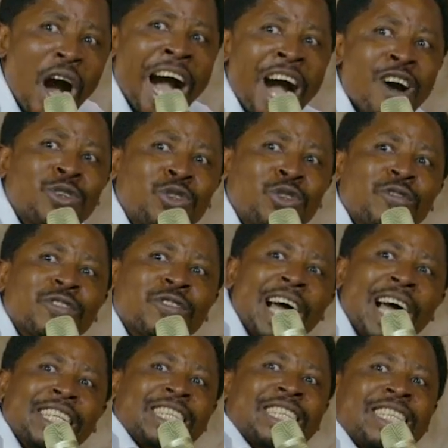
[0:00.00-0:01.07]
out of
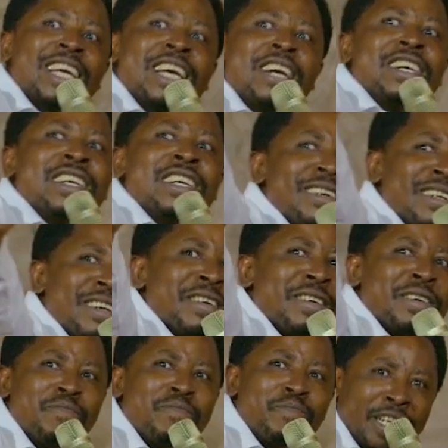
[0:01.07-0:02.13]
that
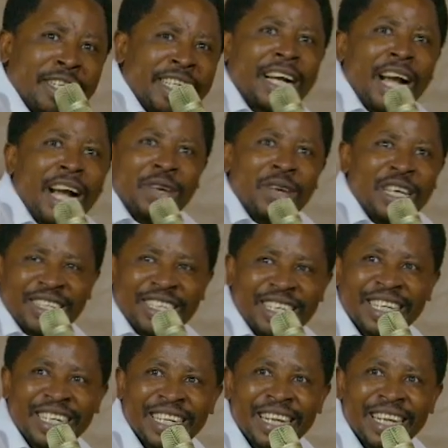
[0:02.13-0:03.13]
predicament.